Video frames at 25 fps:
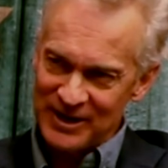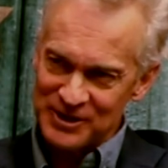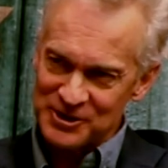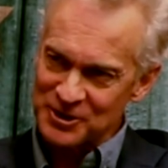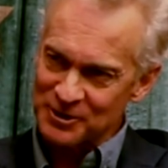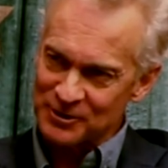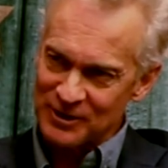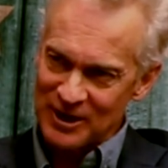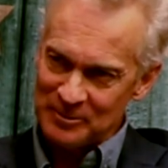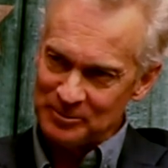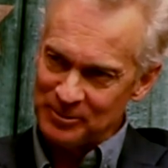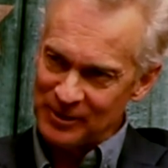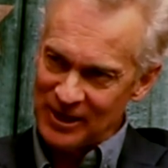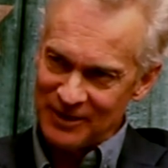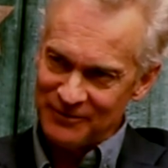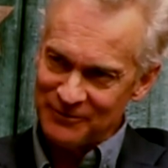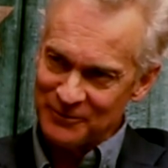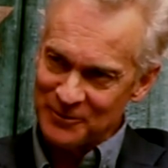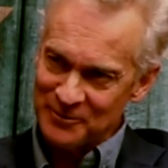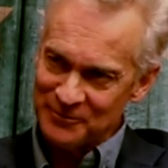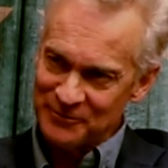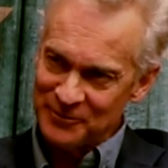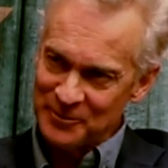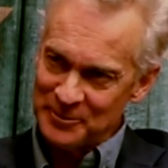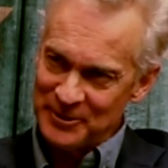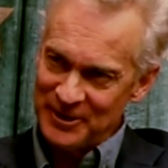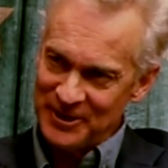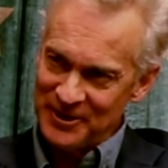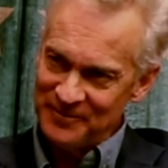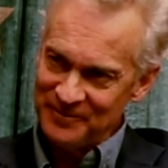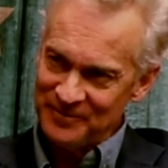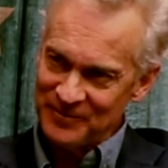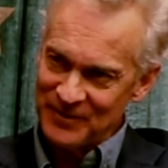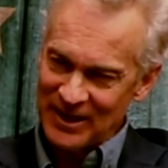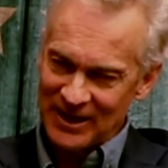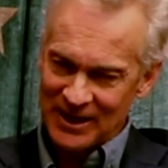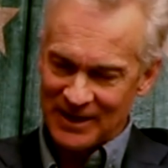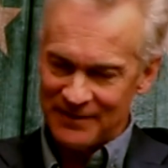It's a great platform for me,
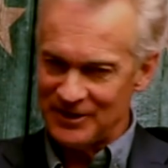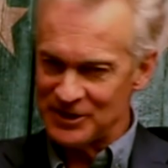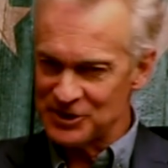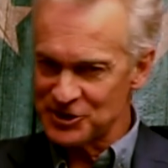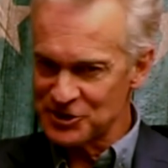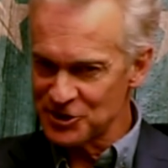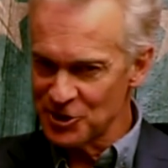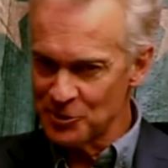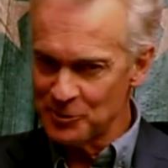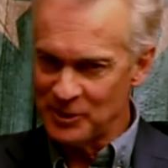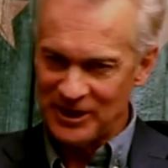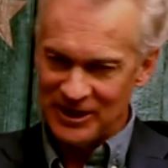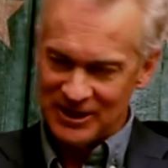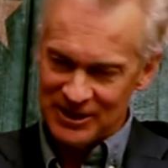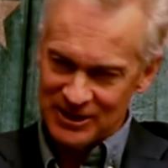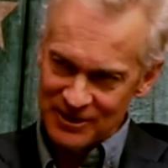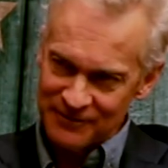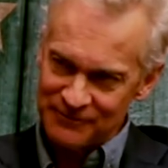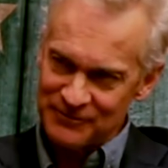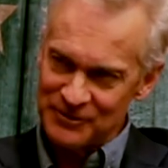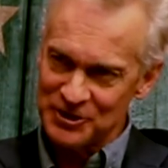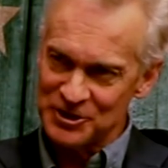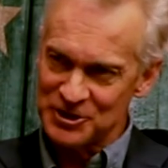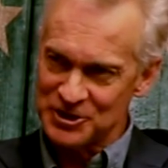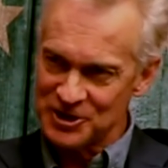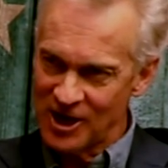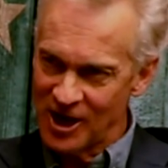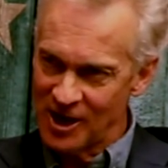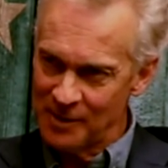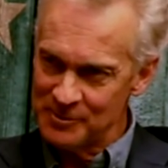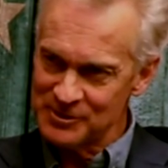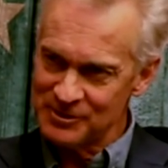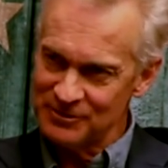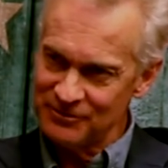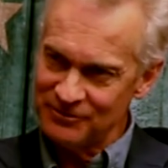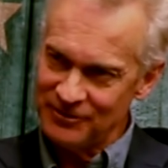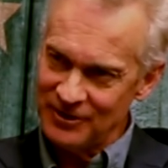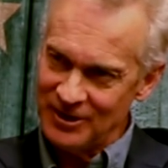and I've had so many different
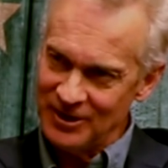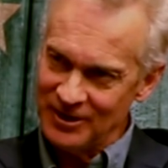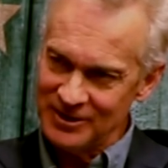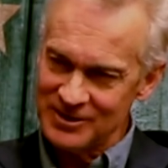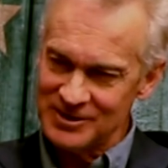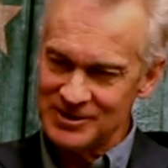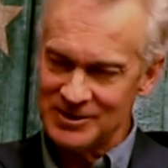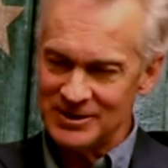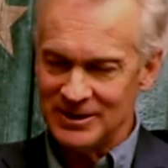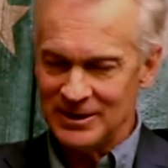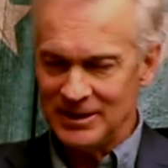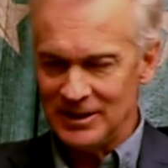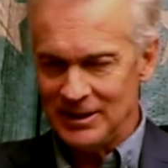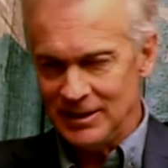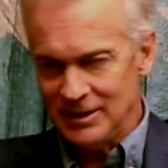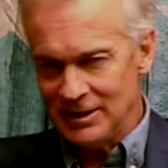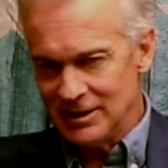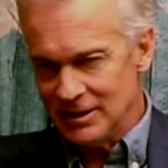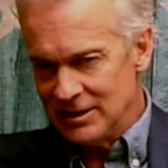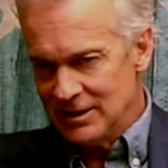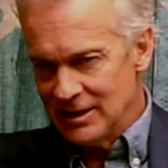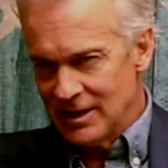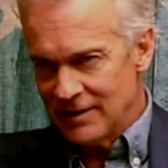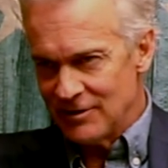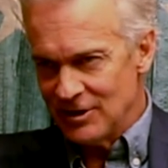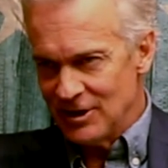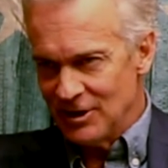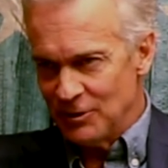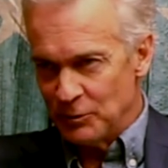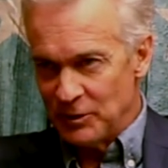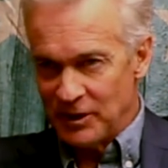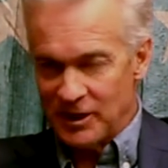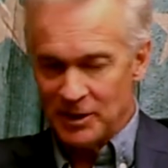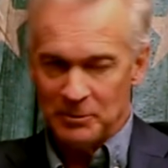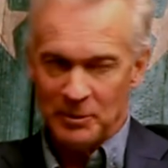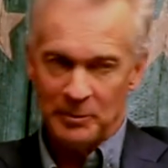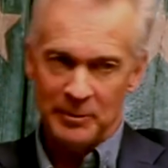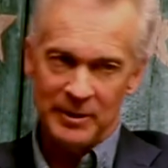jobs in Fox. You know, you never know. We
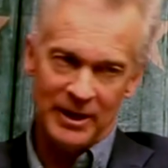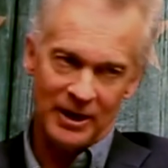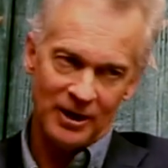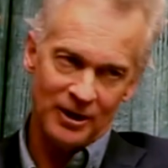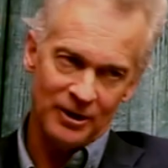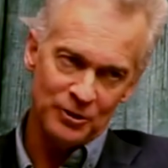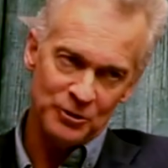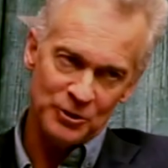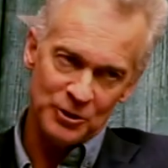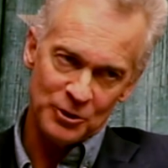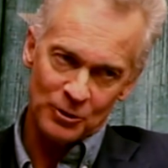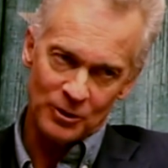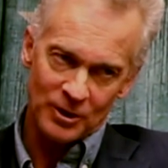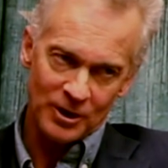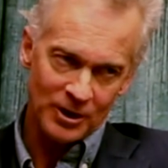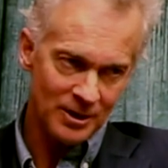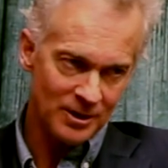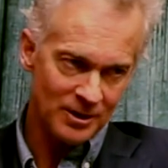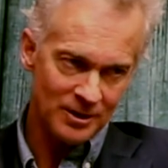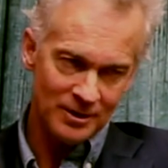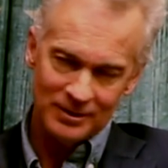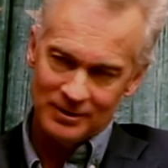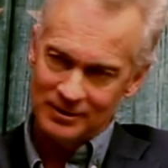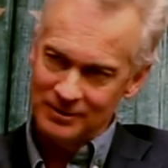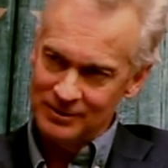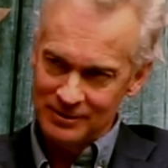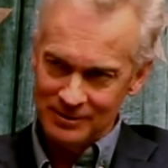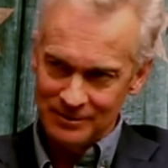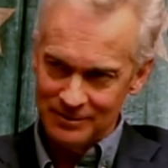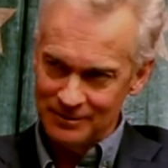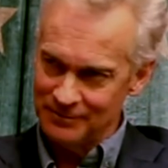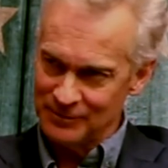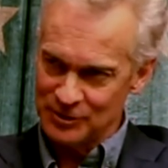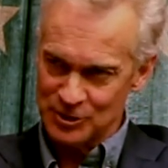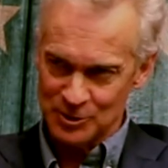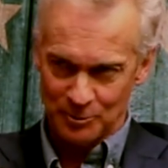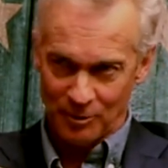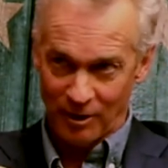could be back in New York
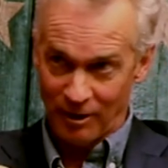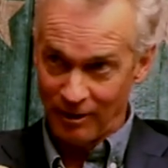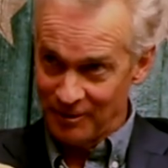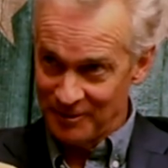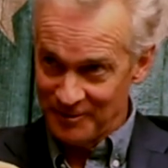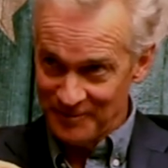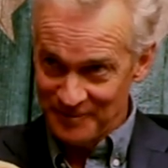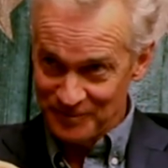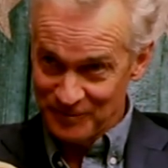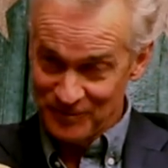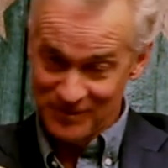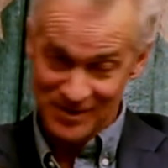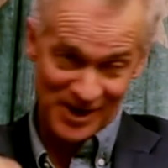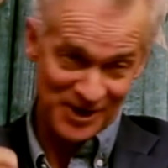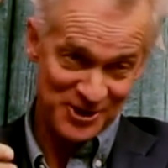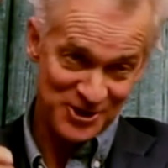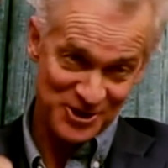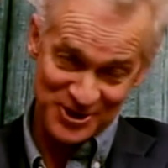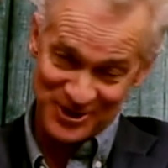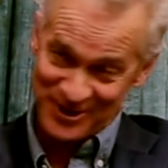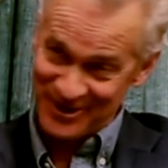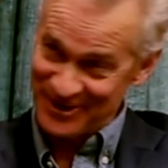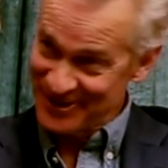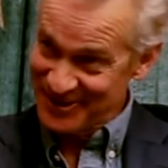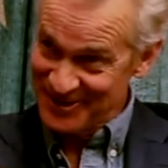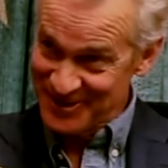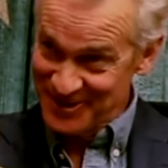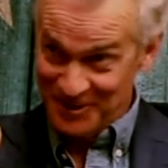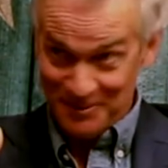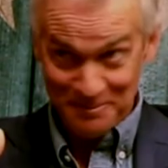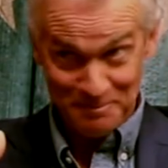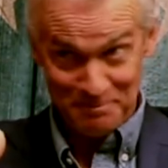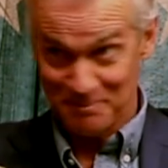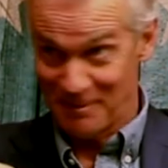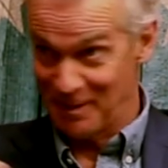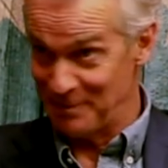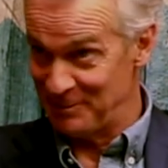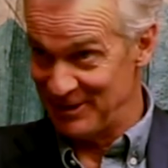tomorrow, mm-hmm. next year,
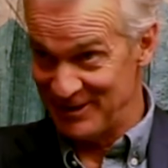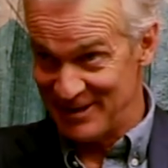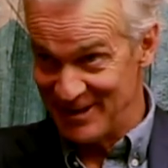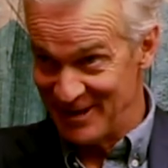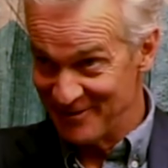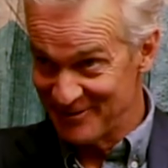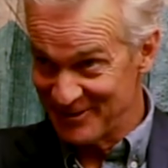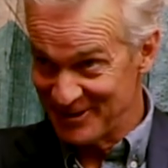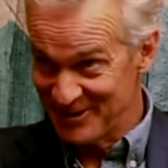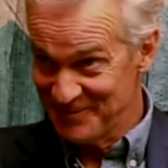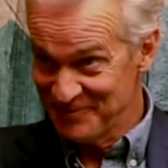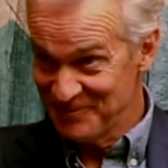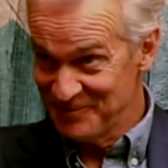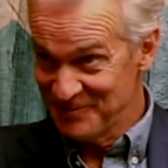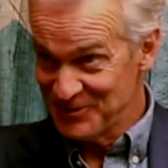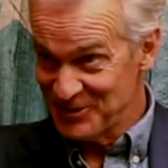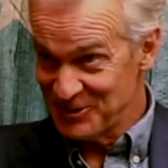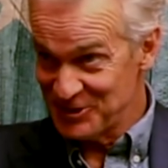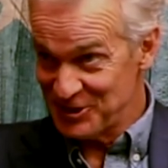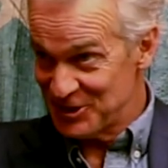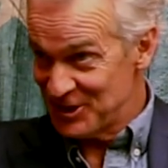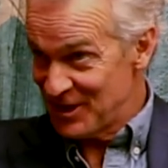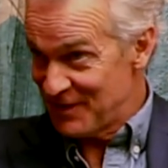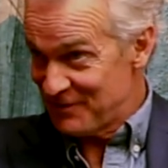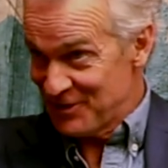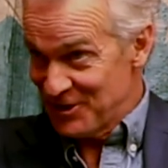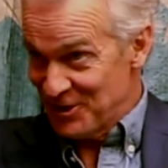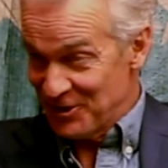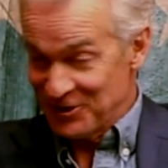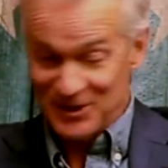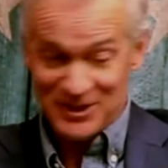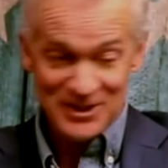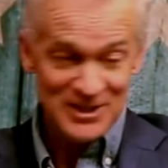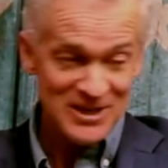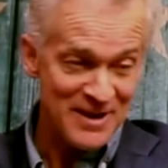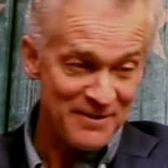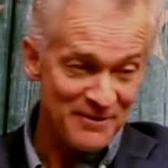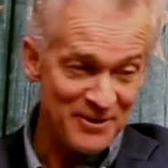maybe never. Right. You never know.
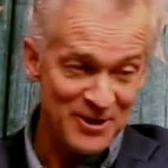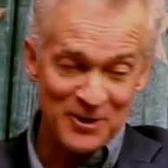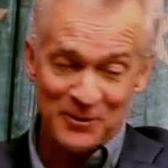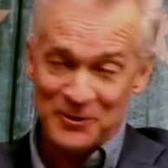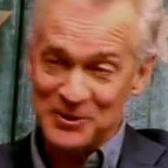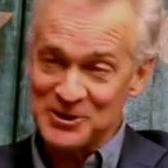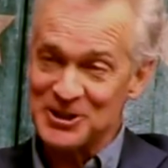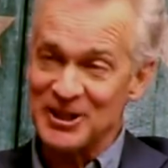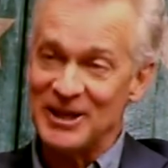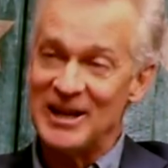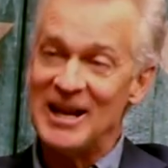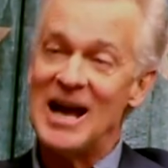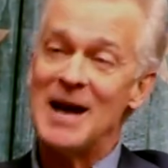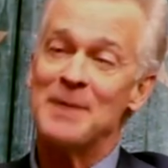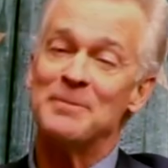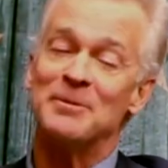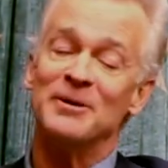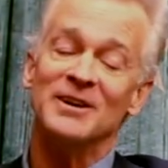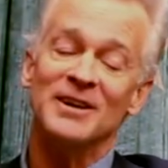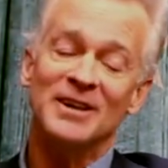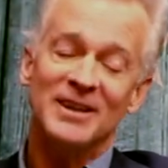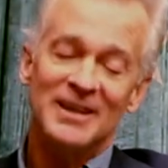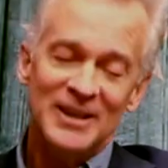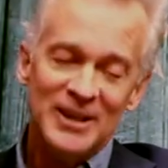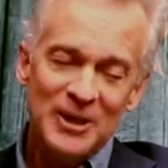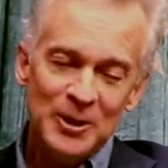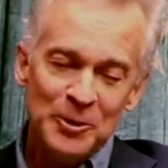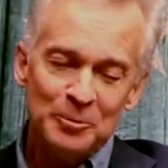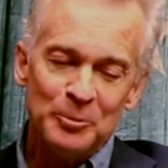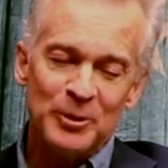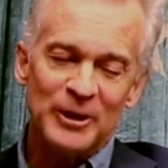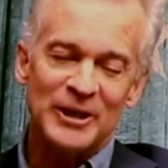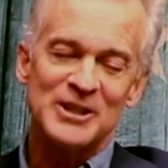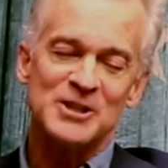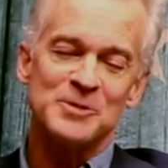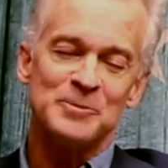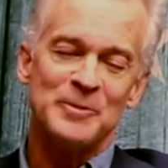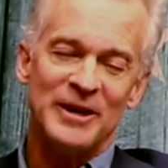You right. never know what's going to happen.
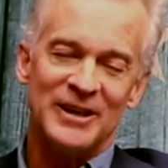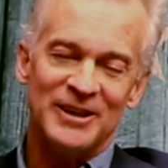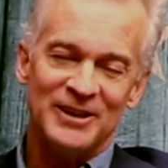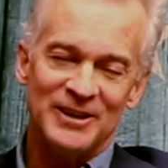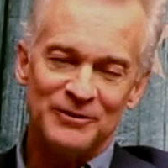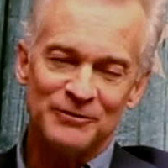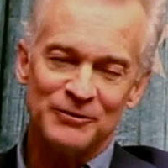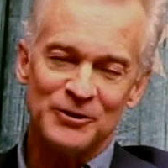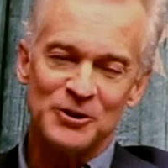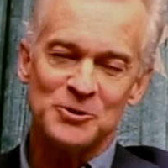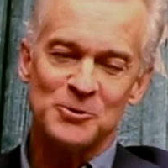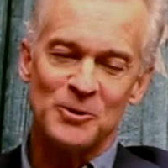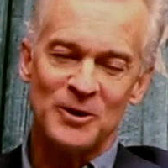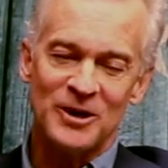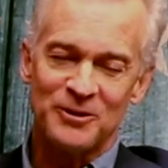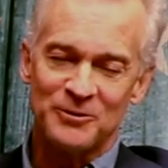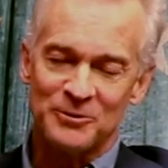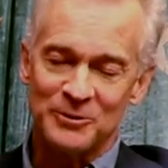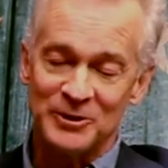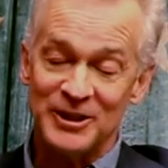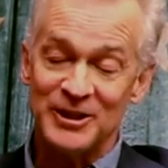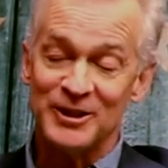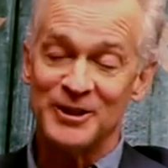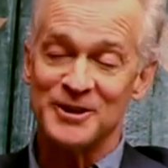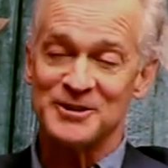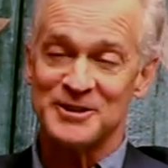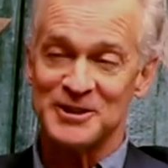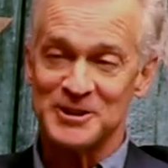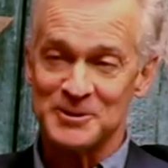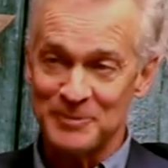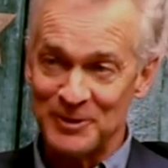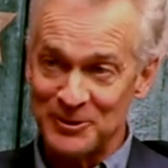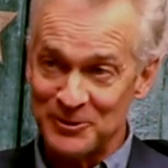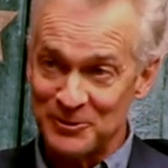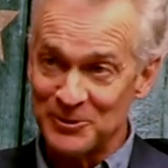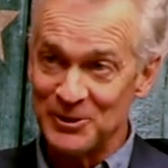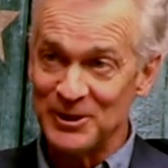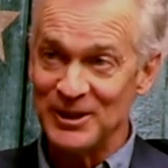But it's been for 23 years. It's
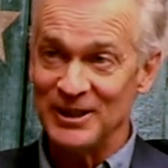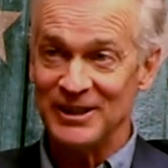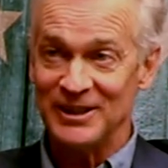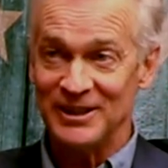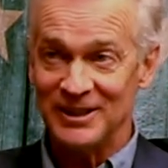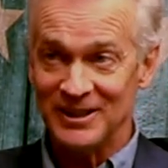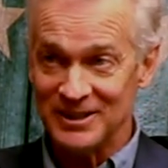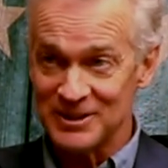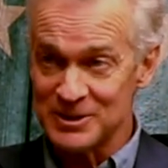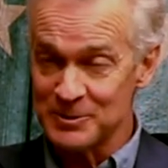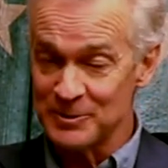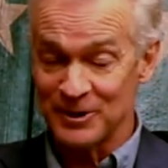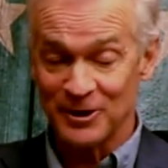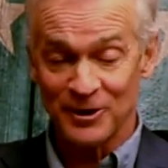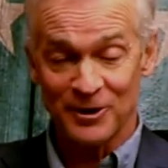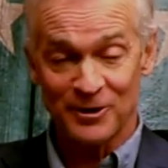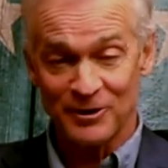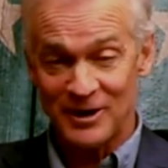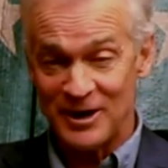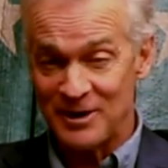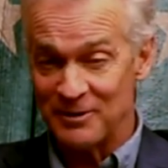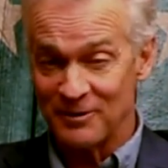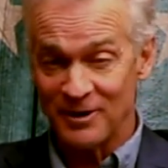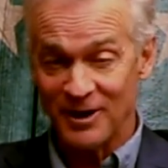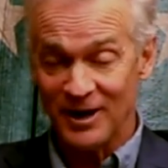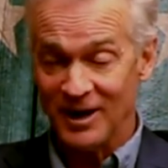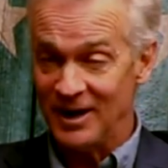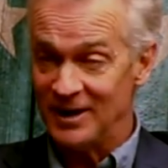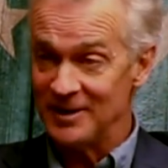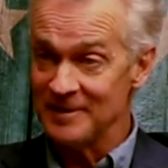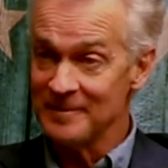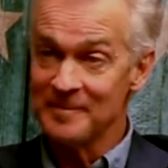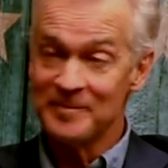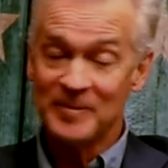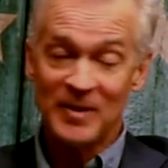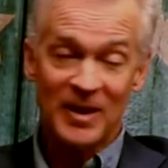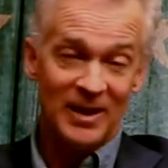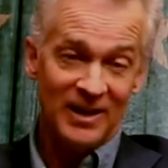been really. It's been a great ride,
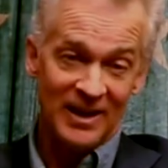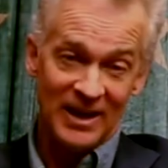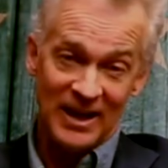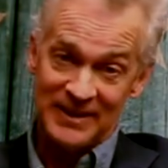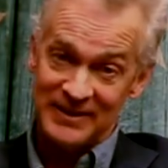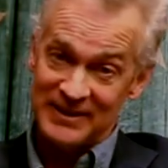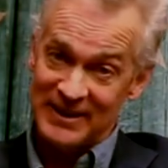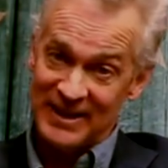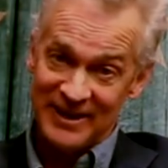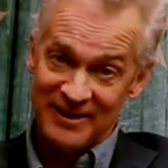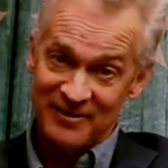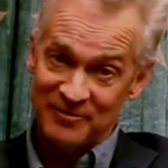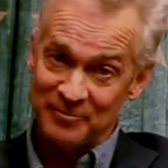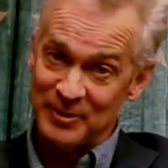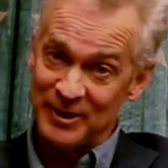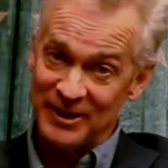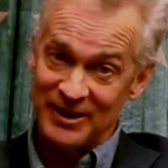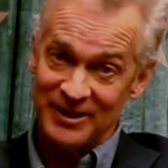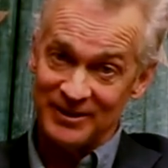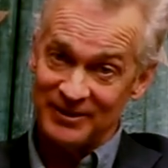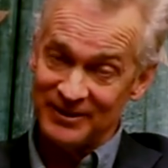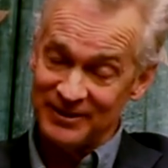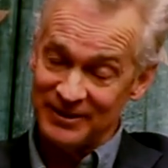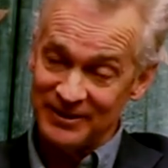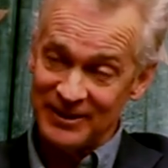and they have been.